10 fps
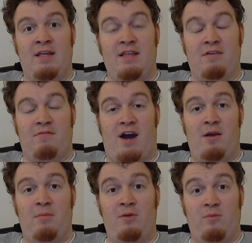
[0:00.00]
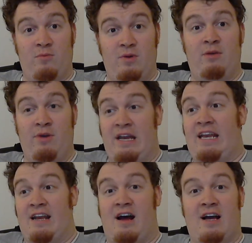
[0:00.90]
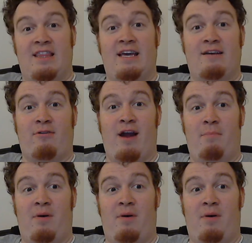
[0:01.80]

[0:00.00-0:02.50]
the environment, we need to knock that crap